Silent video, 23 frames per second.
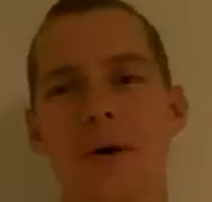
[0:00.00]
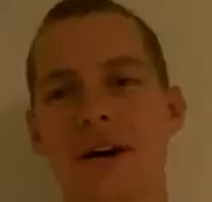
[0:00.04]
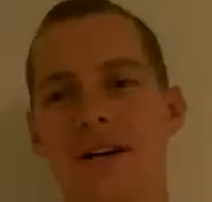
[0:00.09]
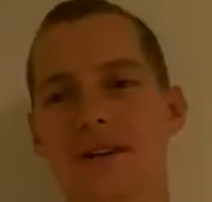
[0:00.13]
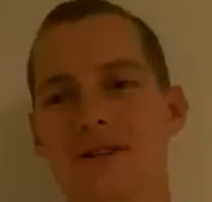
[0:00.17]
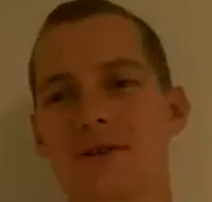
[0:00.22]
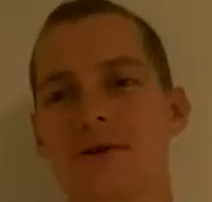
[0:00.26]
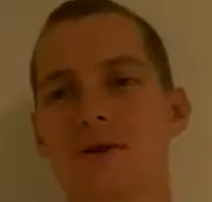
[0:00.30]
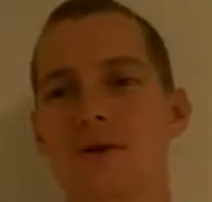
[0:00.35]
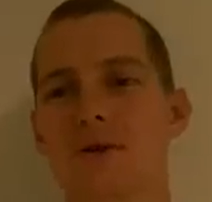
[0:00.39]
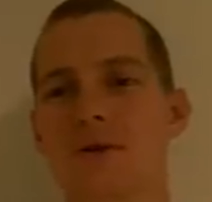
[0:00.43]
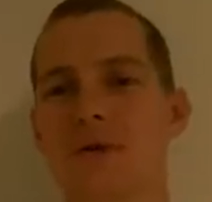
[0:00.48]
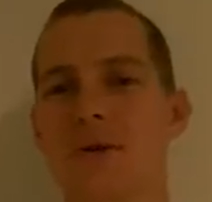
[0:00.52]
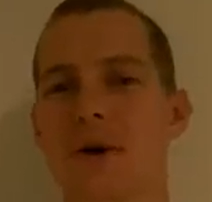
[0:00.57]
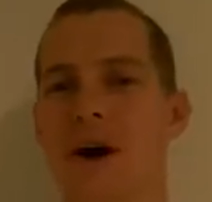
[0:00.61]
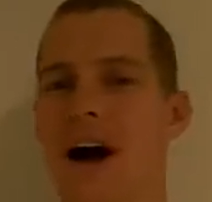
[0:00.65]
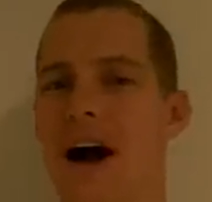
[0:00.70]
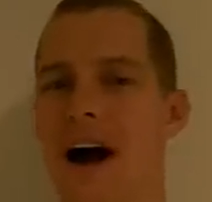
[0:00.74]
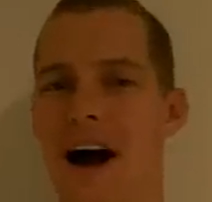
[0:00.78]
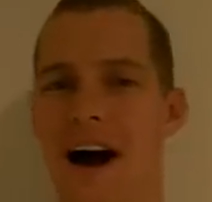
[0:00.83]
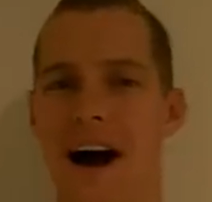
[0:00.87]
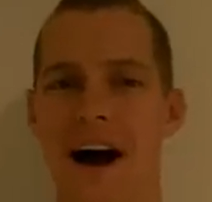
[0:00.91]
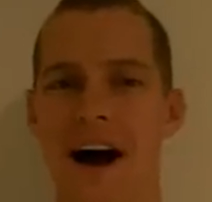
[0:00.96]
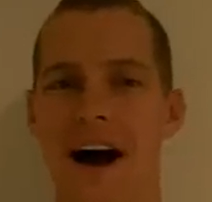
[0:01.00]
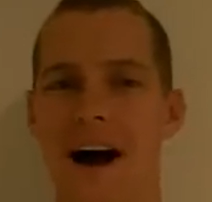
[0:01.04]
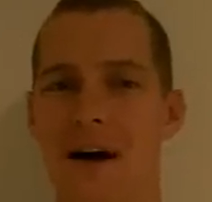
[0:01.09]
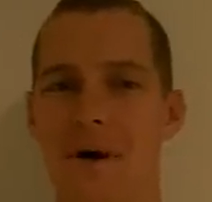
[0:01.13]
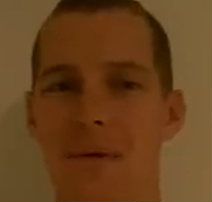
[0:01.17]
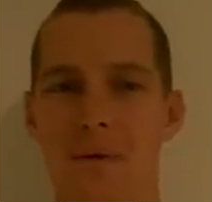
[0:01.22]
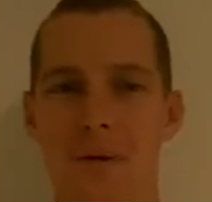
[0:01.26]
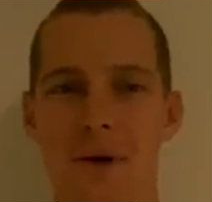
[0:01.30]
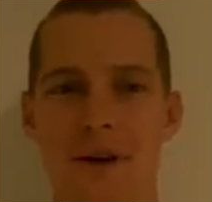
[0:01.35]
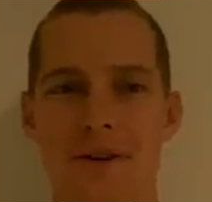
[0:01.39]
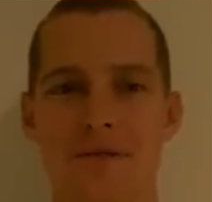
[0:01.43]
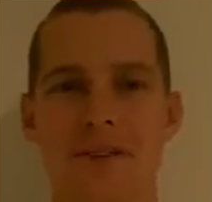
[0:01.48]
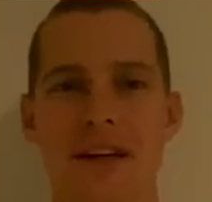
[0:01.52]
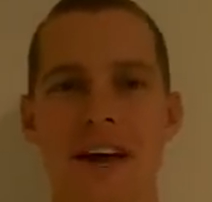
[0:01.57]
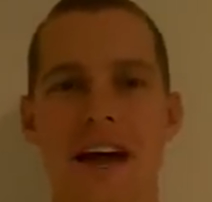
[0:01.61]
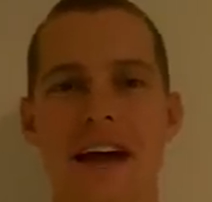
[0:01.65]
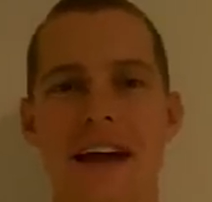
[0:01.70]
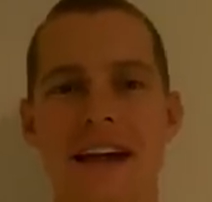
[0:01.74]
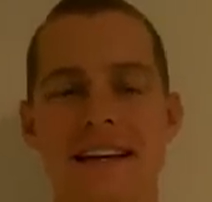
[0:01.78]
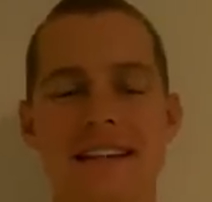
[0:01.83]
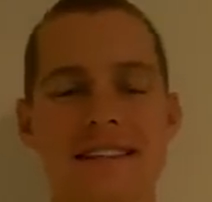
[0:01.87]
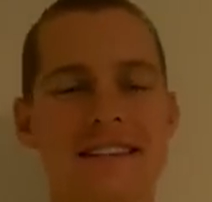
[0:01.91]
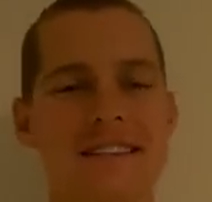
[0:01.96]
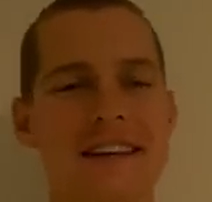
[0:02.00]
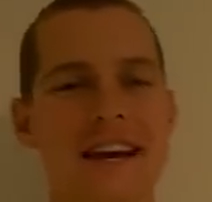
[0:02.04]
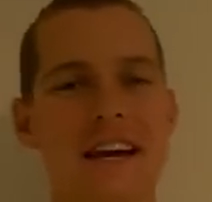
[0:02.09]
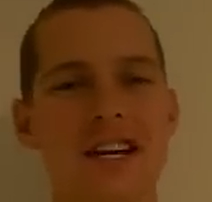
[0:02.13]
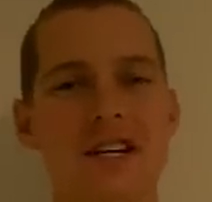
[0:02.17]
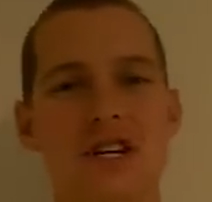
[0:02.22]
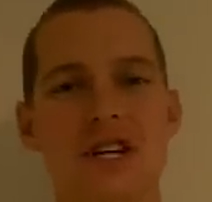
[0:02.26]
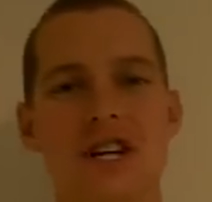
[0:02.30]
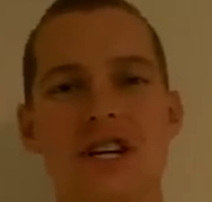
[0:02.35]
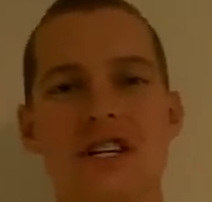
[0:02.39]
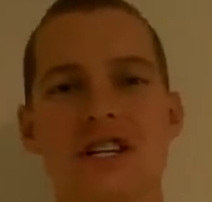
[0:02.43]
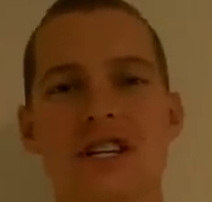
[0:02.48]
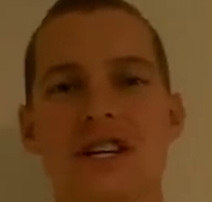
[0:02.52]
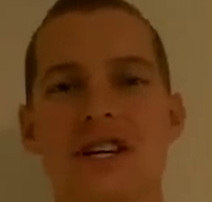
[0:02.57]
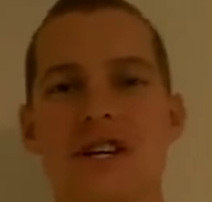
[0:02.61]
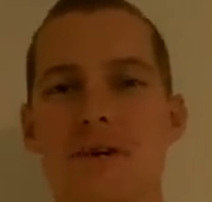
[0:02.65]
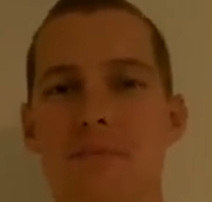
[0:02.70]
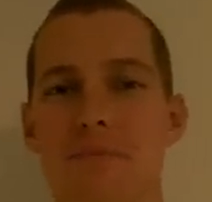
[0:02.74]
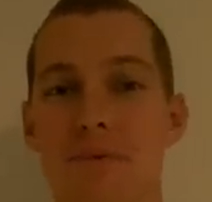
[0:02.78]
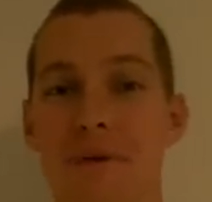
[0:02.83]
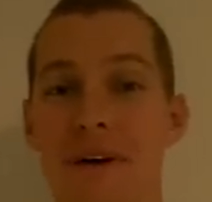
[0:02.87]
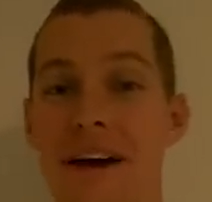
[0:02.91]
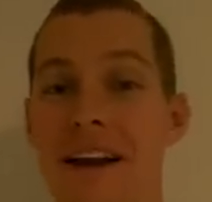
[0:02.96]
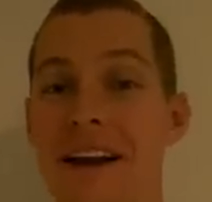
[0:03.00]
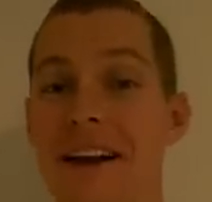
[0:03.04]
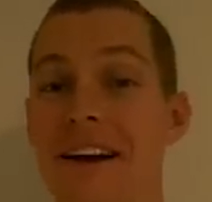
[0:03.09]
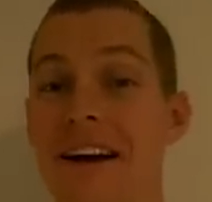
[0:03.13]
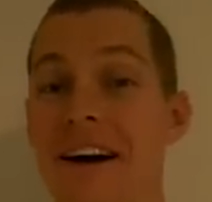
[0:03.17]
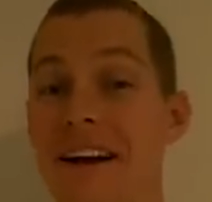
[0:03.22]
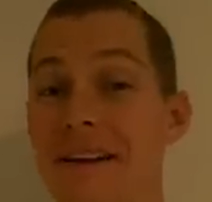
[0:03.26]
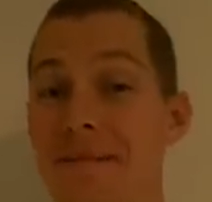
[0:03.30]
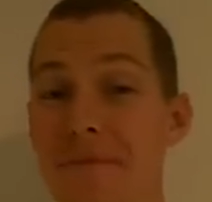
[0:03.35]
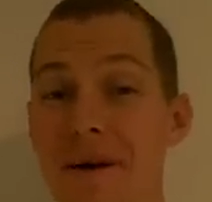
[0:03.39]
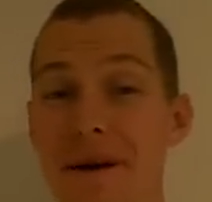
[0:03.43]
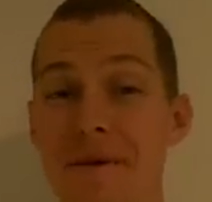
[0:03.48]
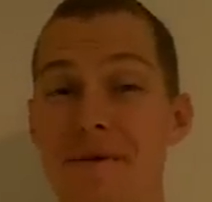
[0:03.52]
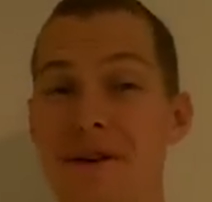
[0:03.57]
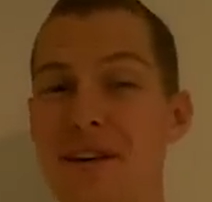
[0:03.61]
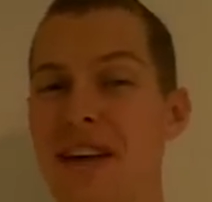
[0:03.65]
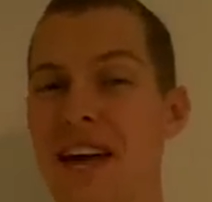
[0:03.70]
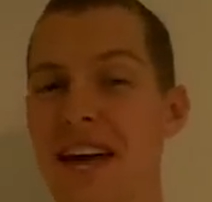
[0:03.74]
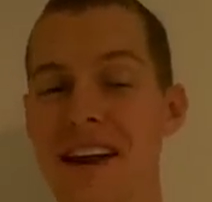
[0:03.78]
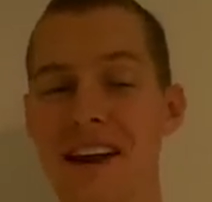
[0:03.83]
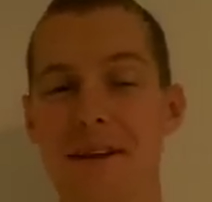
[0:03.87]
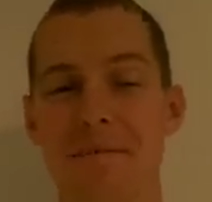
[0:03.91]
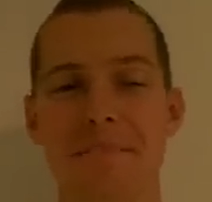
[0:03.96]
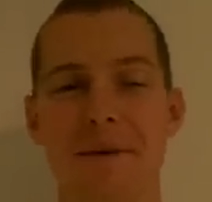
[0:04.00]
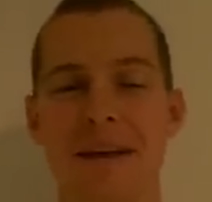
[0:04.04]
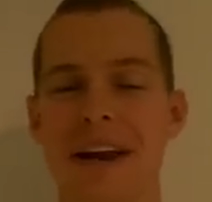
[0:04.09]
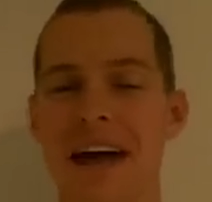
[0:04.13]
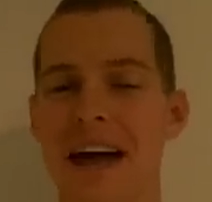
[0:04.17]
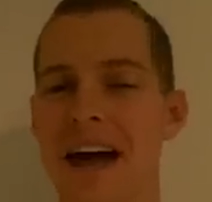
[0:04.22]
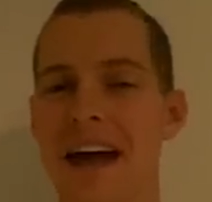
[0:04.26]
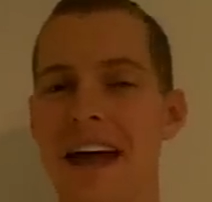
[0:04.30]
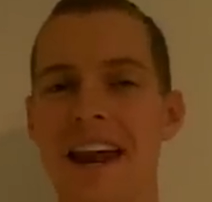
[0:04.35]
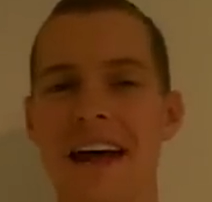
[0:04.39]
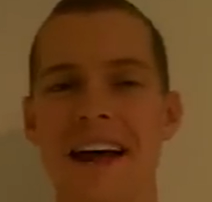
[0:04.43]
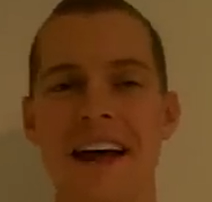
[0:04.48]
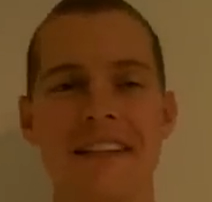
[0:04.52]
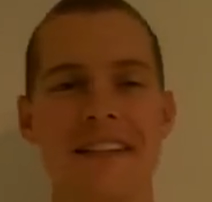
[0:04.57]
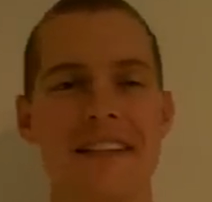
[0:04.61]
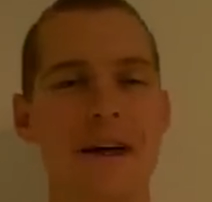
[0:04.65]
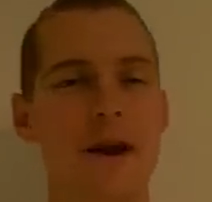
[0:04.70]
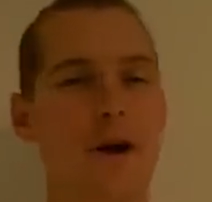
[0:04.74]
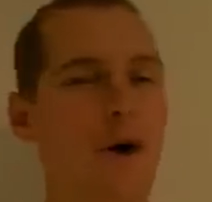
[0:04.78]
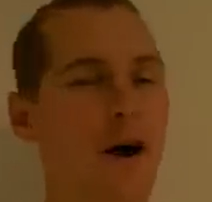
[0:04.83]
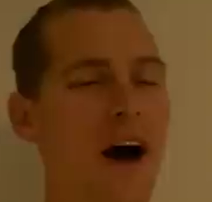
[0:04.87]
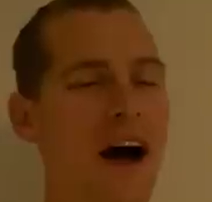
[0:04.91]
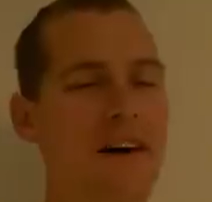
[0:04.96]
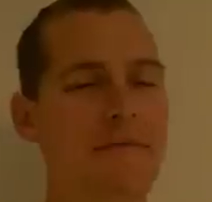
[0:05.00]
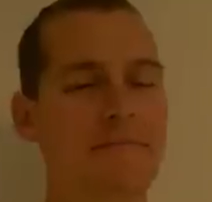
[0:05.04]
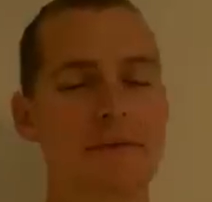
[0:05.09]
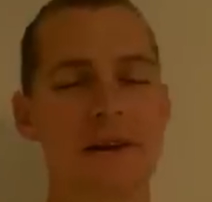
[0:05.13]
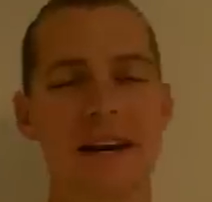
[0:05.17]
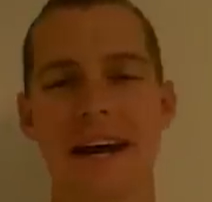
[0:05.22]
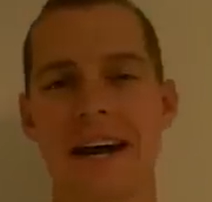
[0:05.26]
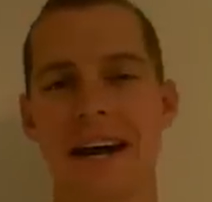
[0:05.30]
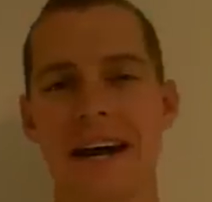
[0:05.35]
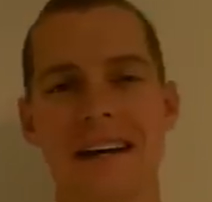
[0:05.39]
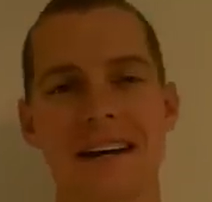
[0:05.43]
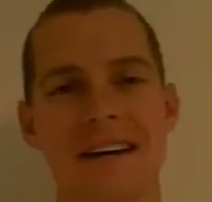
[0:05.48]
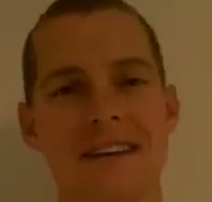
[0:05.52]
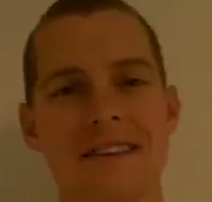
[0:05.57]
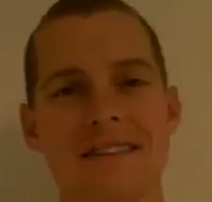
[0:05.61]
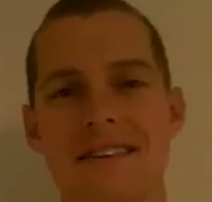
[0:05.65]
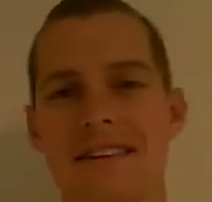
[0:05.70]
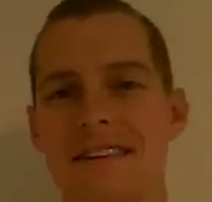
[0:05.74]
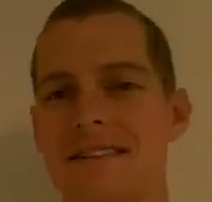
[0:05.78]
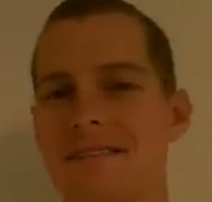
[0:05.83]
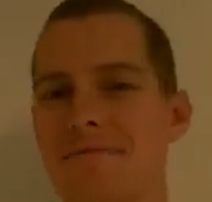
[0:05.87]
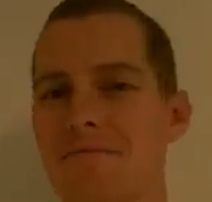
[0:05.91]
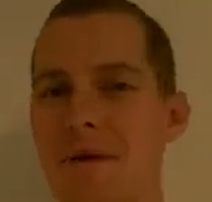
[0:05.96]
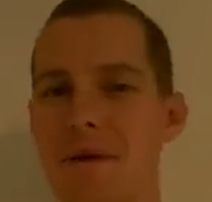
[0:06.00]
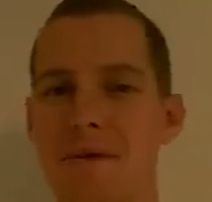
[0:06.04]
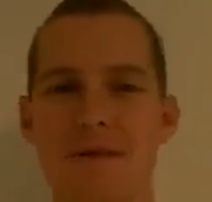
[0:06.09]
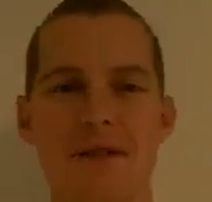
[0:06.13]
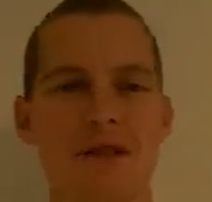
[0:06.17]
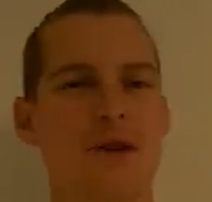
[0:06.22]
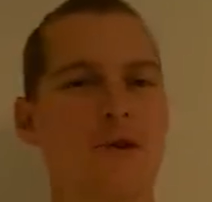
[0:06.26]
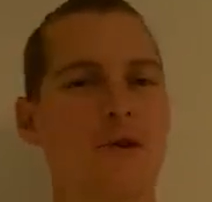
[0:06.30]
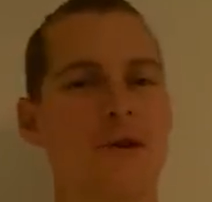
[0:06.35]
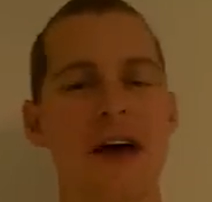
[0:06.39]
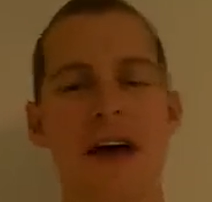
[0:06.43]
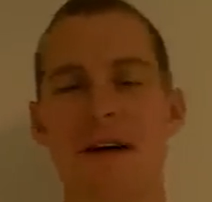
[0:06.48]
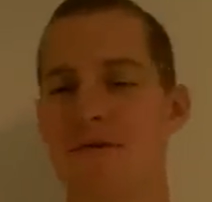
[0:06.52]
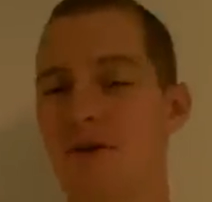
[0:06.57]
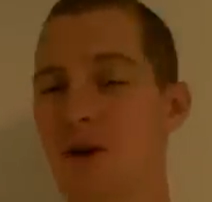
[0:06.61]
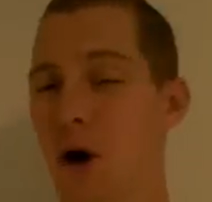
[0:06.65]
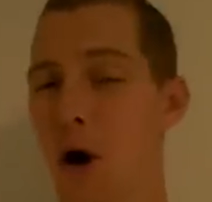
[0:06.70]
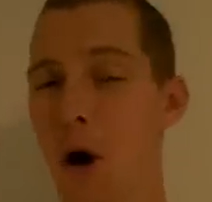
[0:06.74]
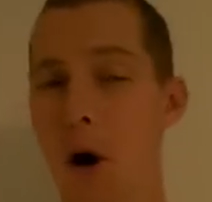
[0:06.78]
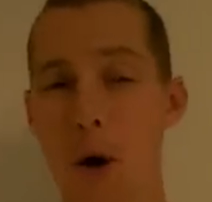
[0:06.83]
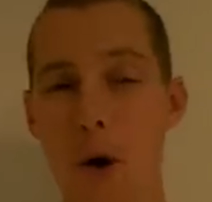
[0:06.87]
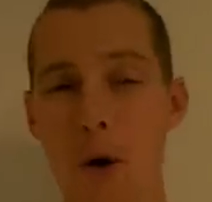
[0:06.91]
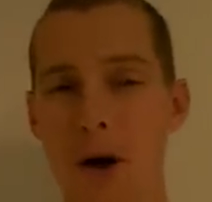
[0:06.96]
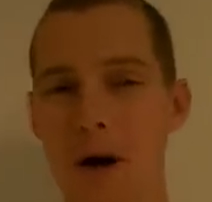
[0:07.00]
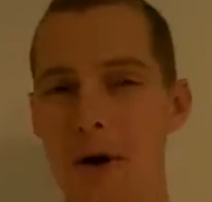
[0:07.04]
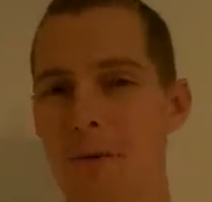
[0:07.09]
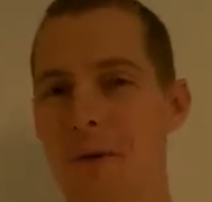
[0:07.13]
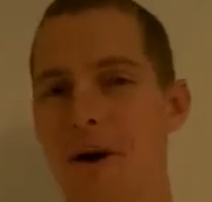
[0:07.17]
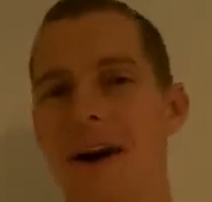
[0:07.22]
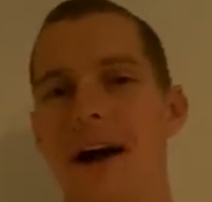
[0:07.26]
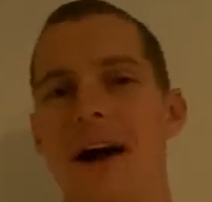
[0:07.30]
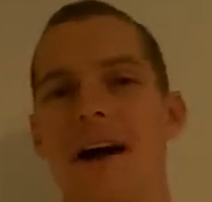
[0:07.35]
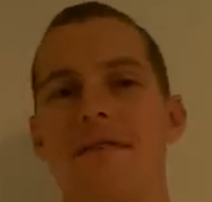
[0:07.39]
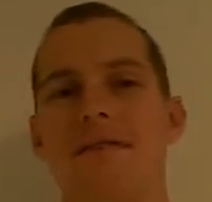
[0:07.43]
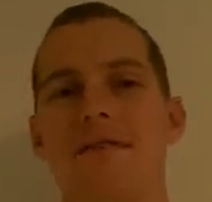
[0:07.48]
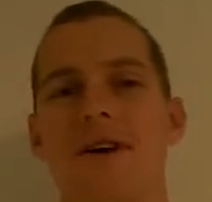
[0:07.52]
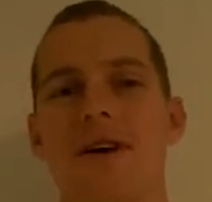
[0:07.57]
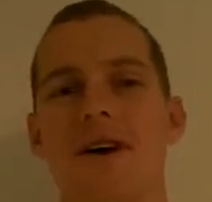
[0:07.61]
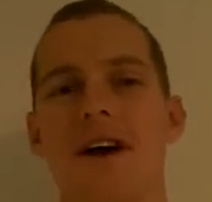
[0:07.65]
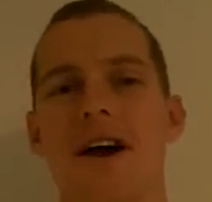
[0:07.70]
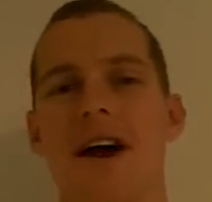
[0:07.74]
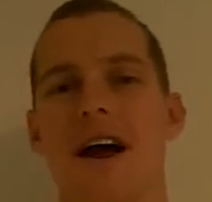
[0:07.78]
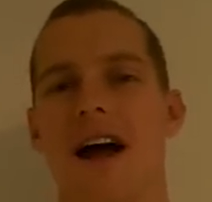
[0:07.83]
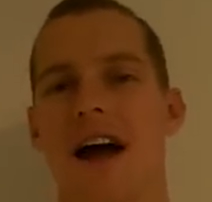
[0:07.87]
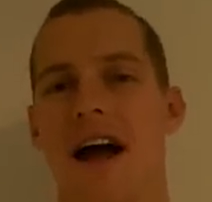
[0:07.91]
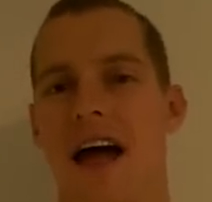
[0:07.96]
into one of the aid stations and you're planning on maybe getting a banana and they don't have bananas and maybe they only have Coke or whatever,